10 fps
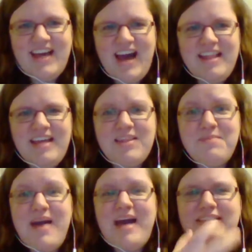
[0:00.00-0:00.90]
I like
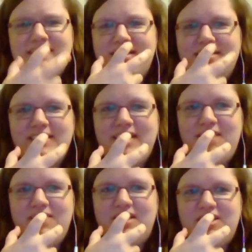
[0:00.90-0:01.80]
the masks, actually. They
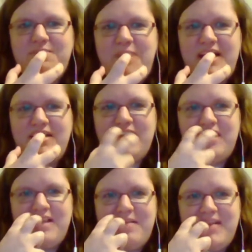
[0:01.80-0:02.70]
have, like, spikes
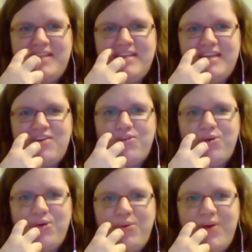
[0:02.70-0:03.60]
on them. That's, like, a
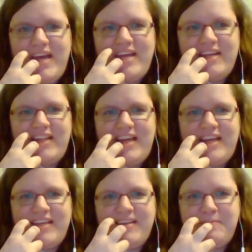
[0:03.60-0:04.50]
cool way to,
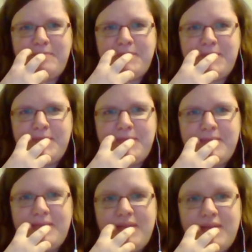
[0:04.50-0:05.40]
like...
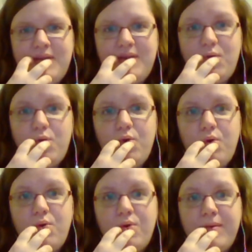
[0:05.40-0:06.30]

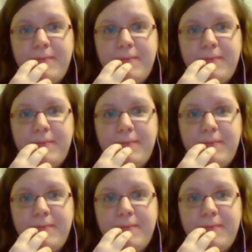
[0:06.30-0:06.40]
Ooh.